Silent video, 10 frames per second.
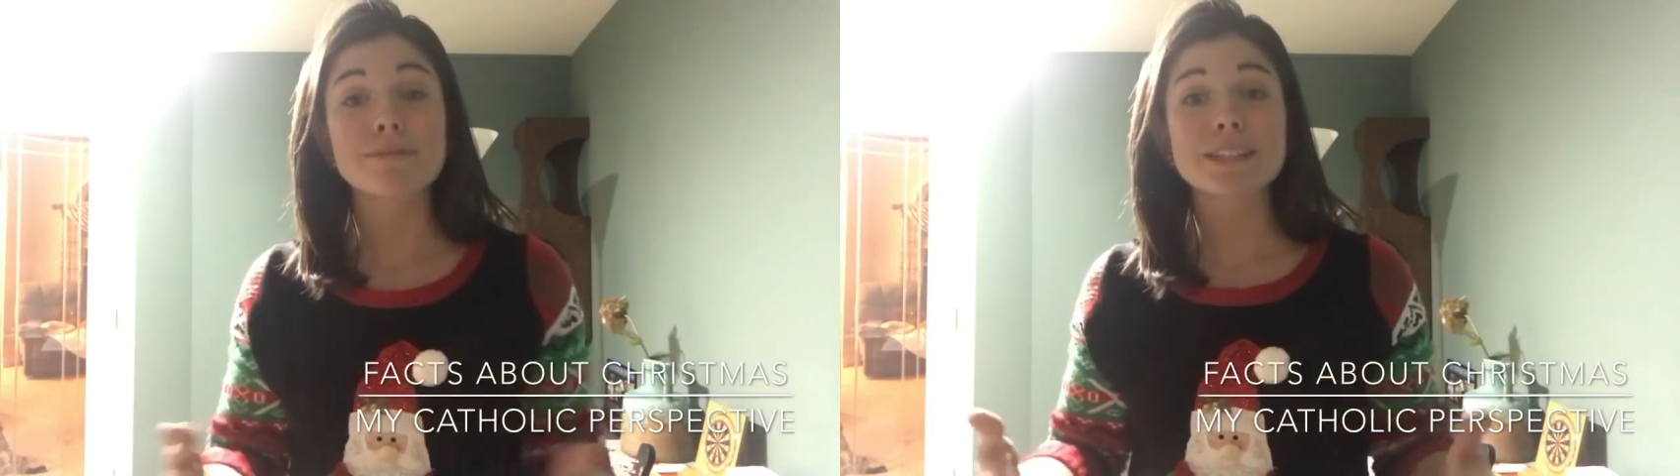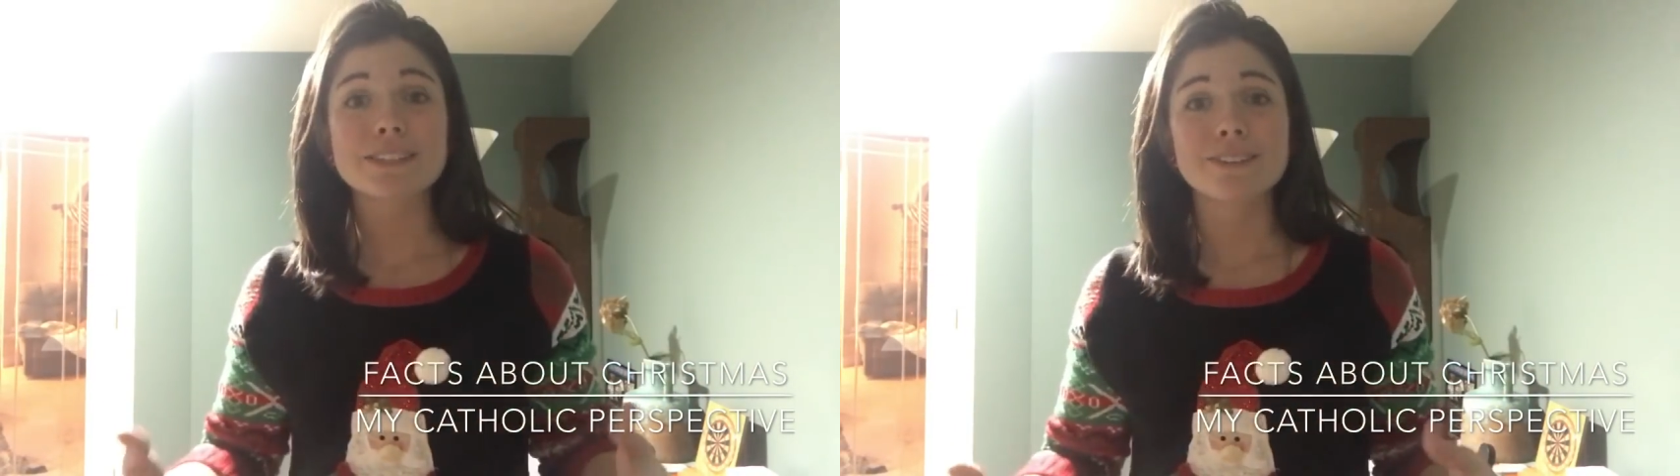
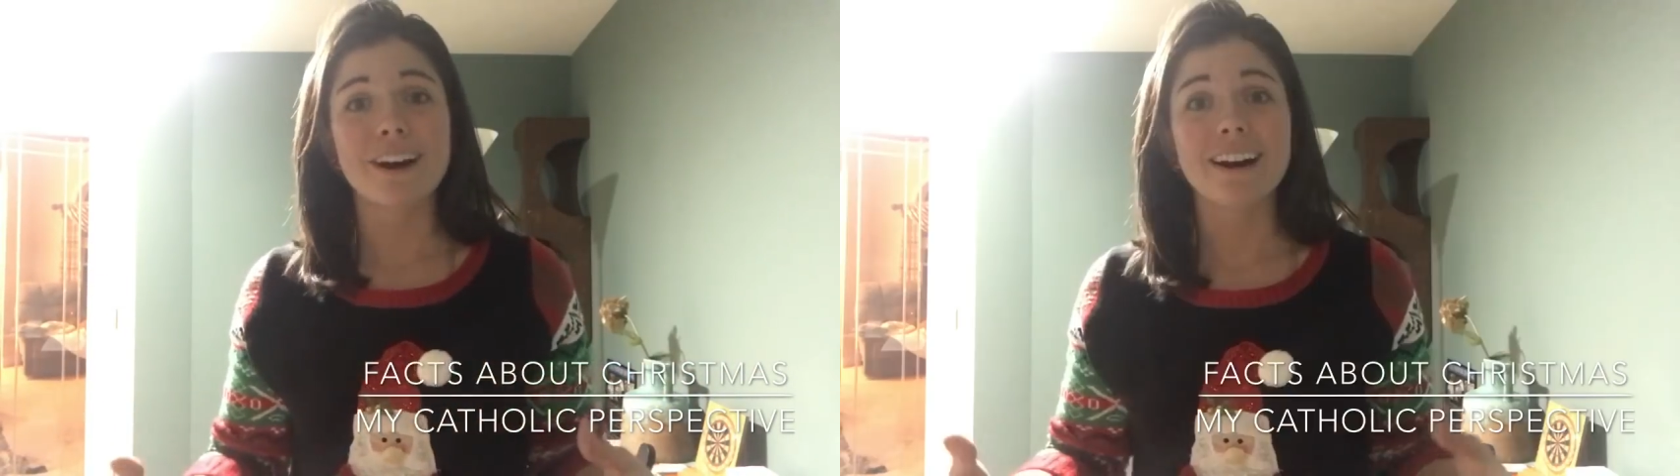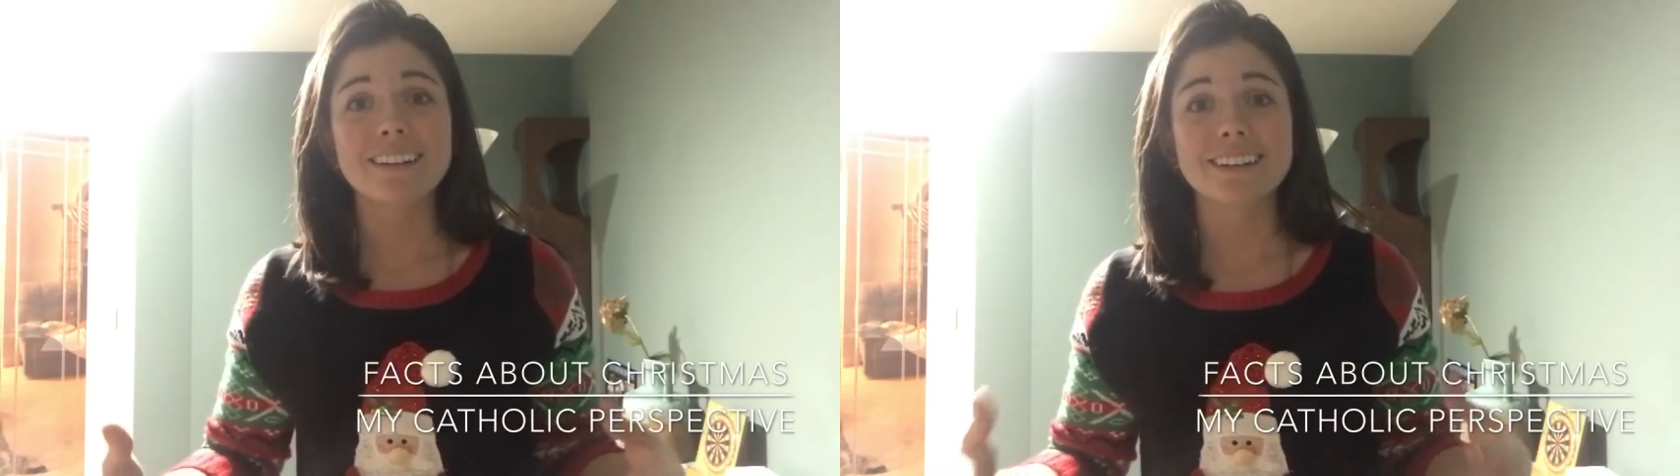bless you
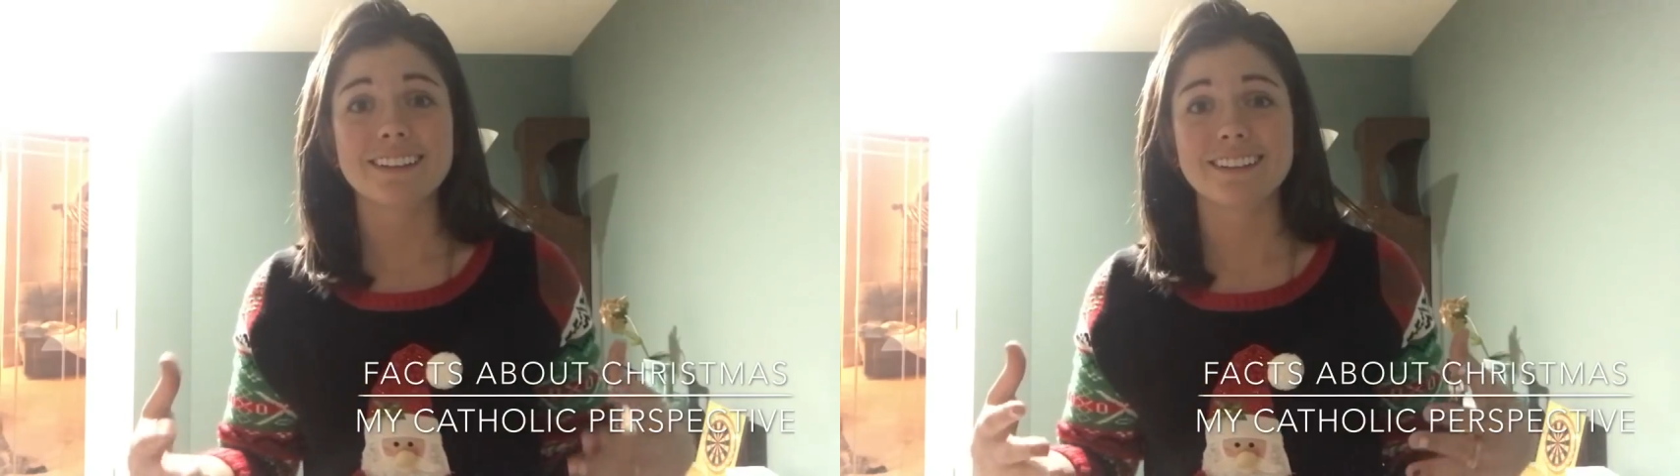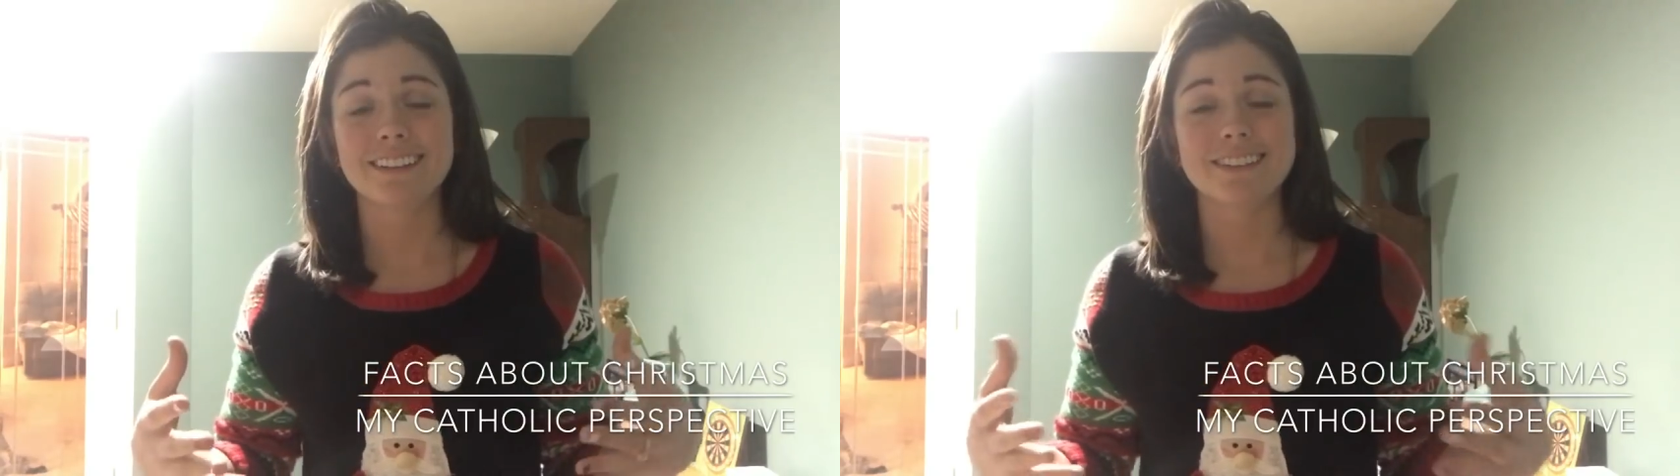all
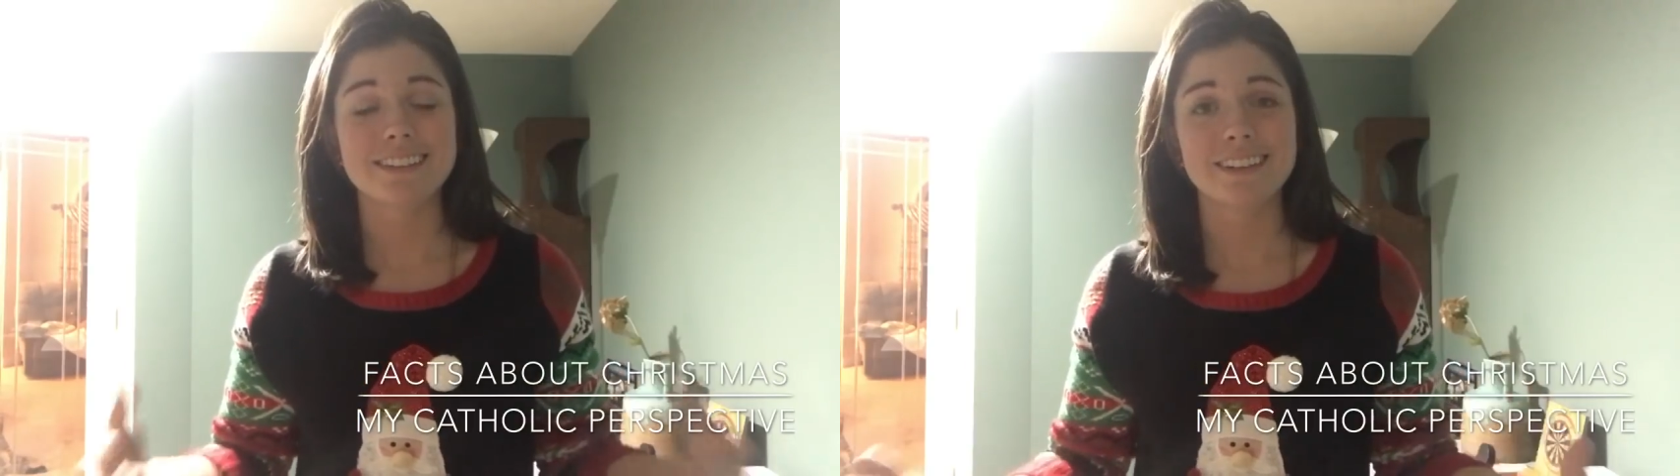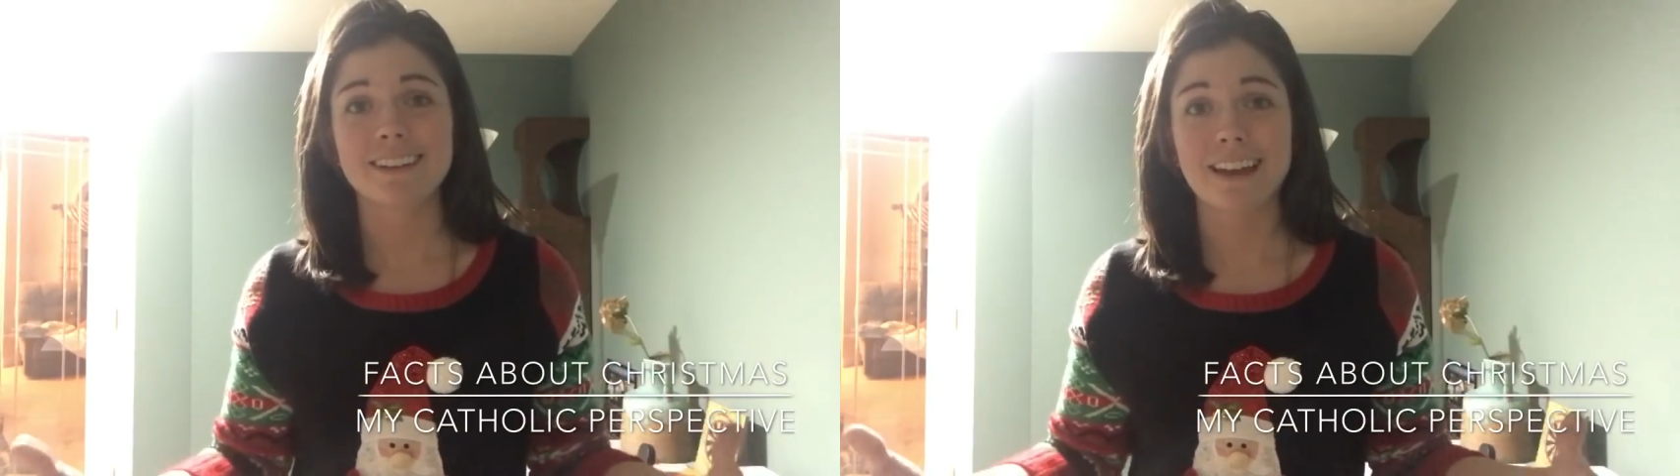in this